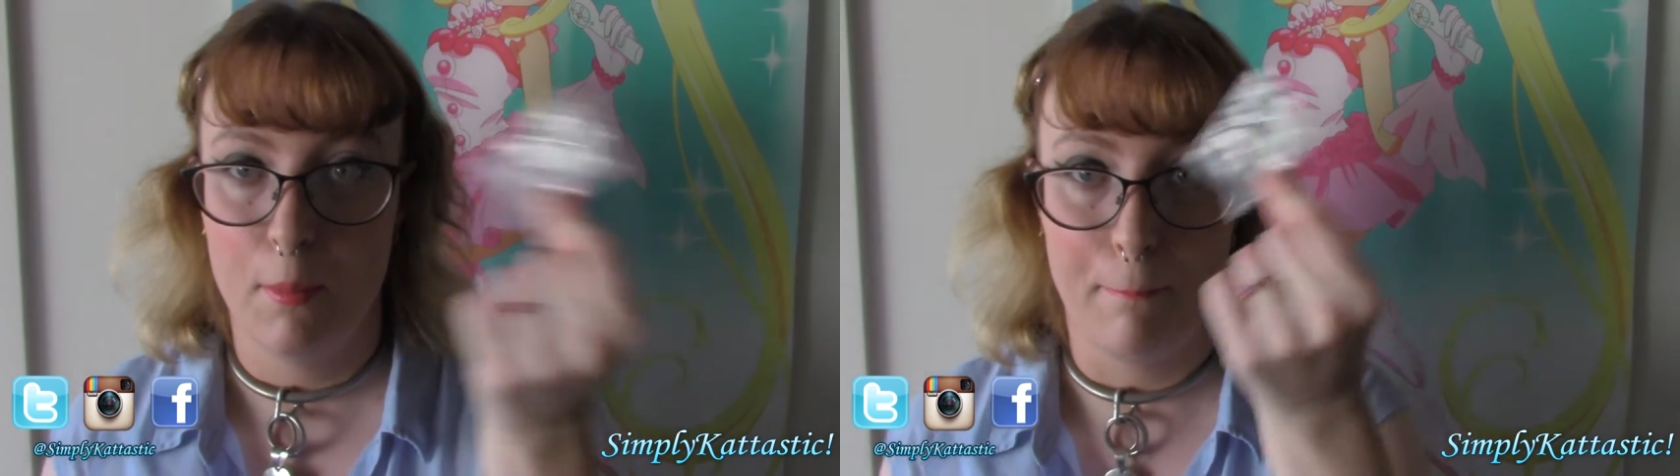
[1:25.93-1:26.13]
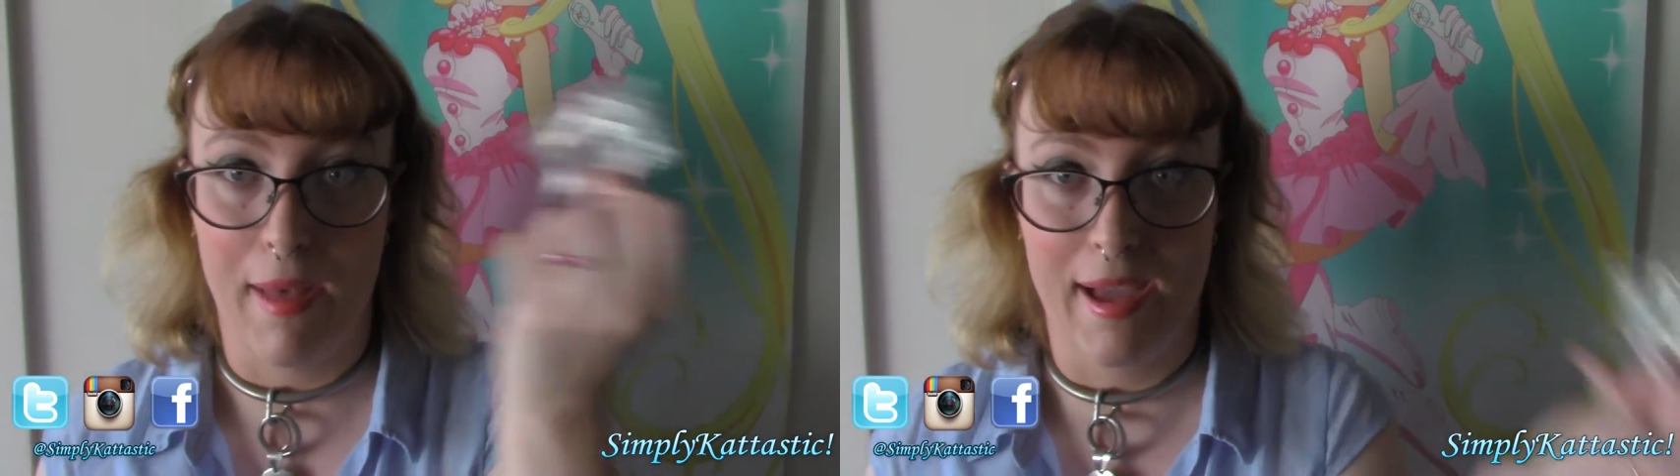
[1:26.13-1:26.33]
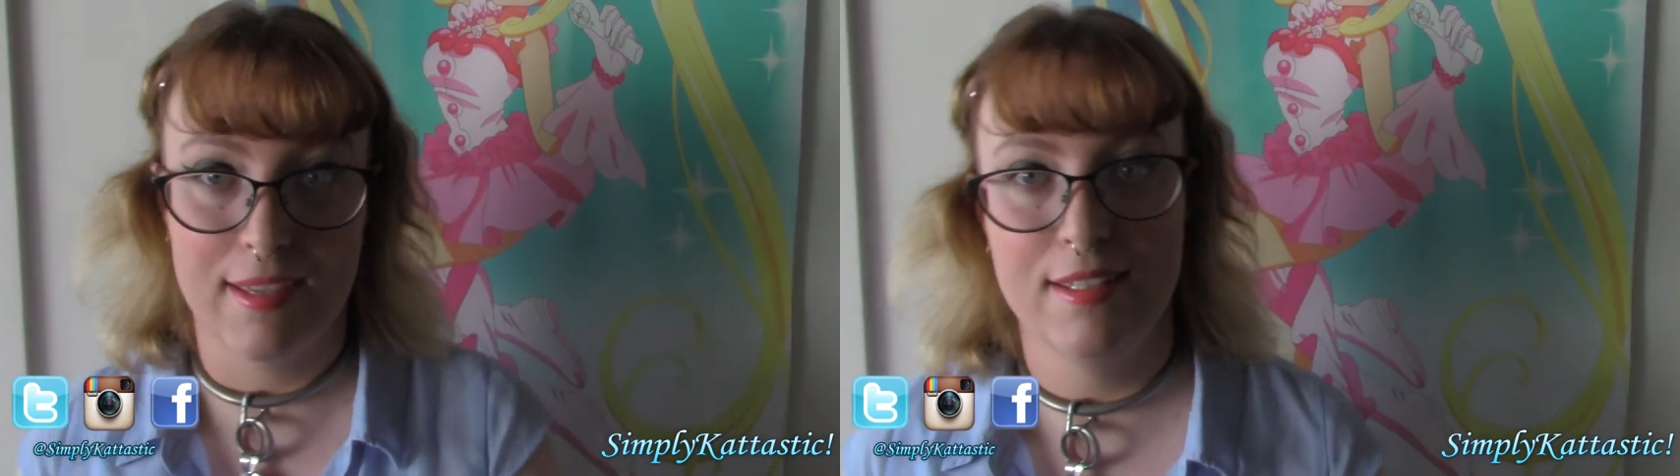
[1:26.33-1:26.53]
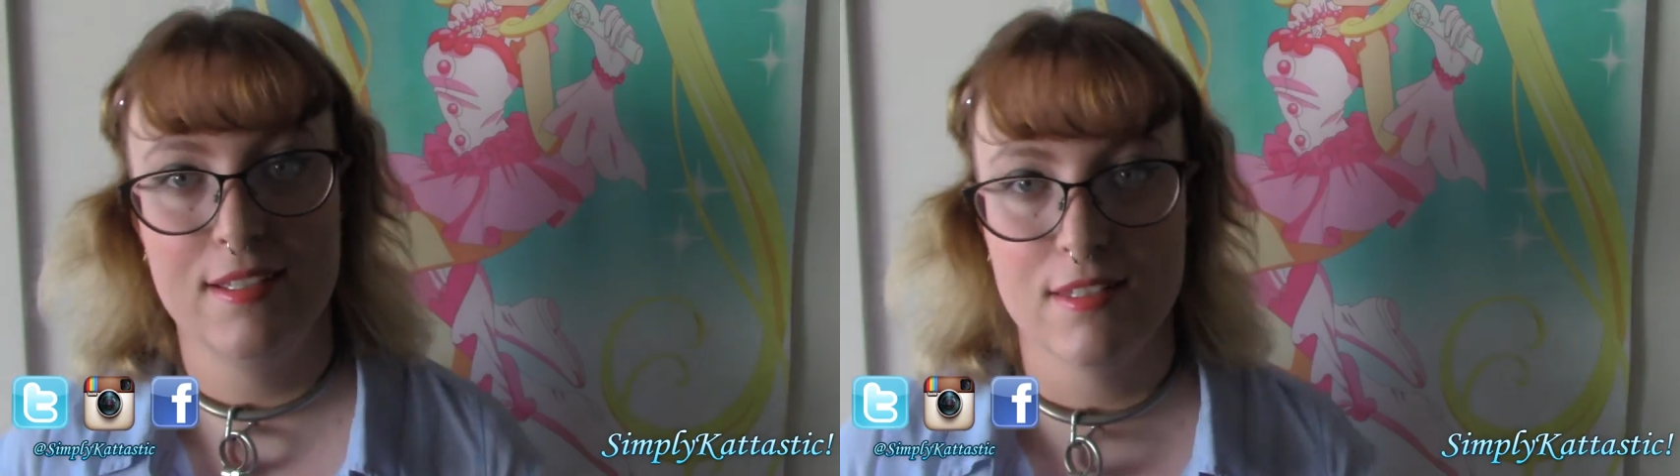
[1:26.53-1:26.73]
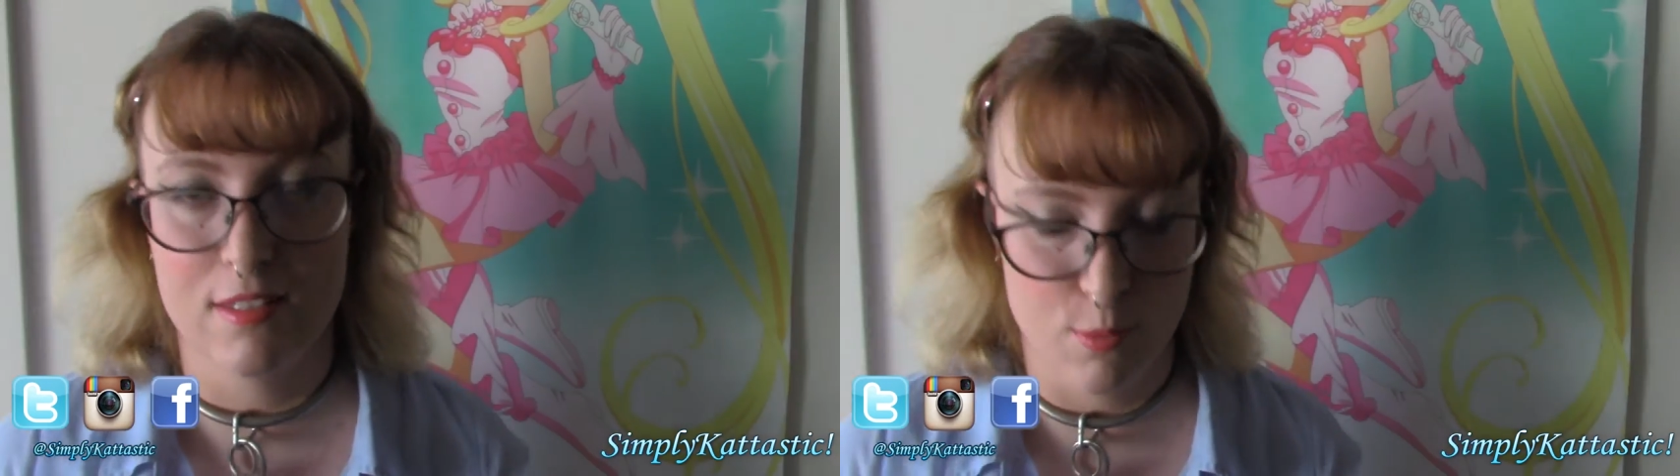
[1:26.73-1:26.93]

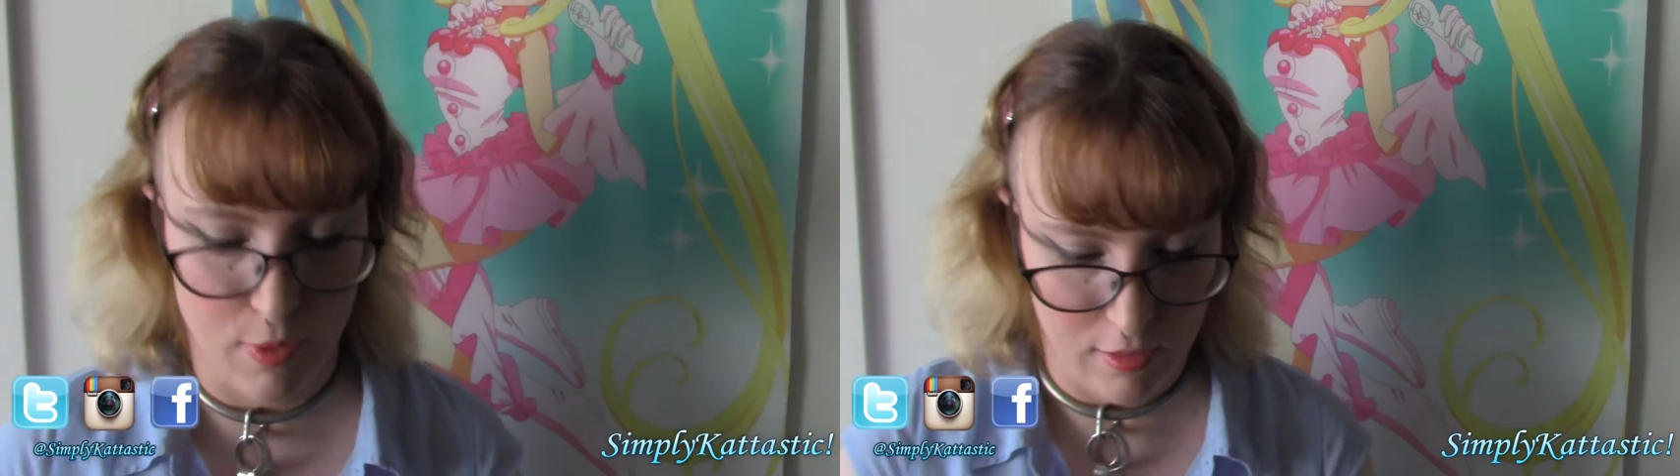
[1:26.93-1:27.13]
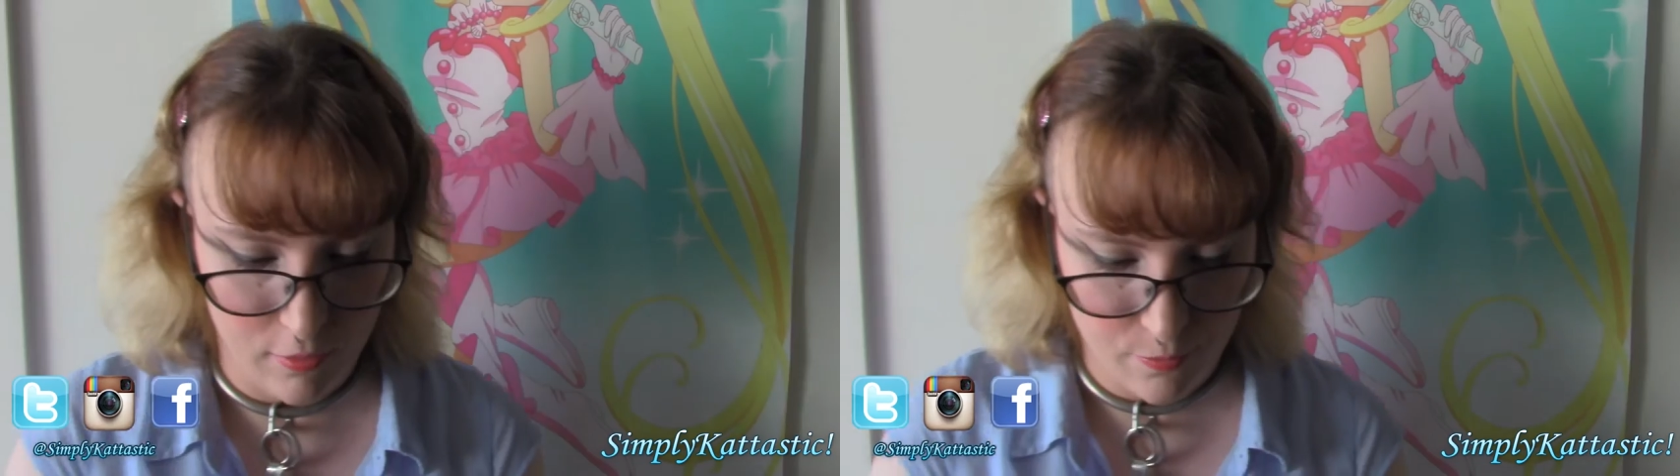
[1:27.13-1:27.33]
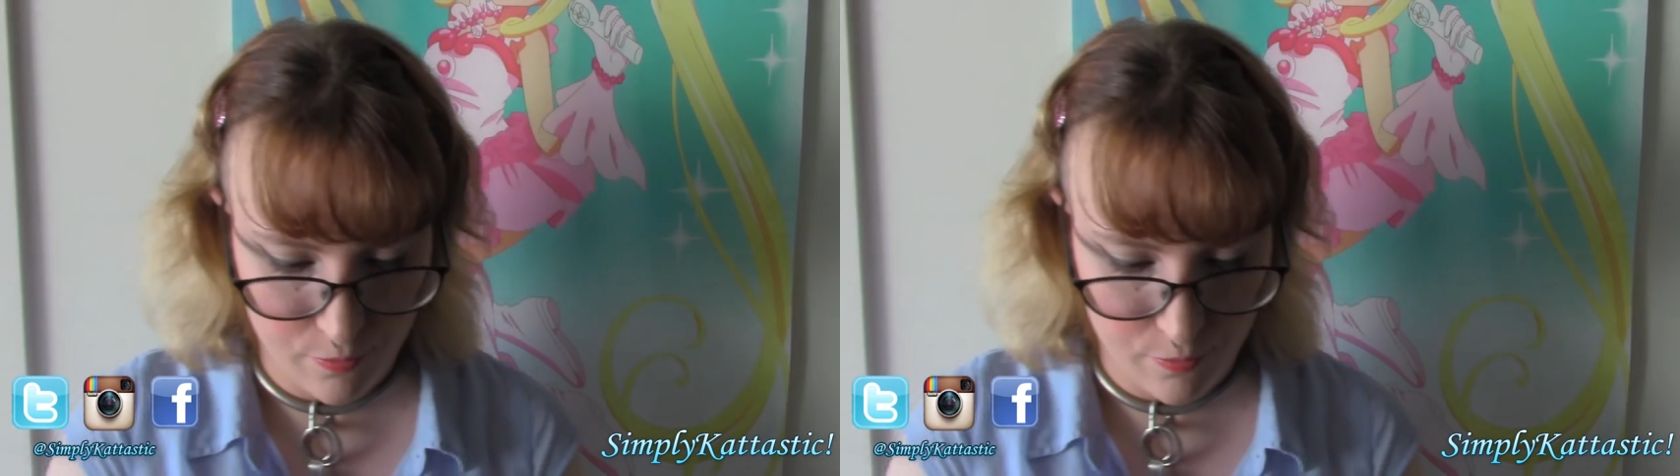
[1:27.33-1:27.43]
baggies as well,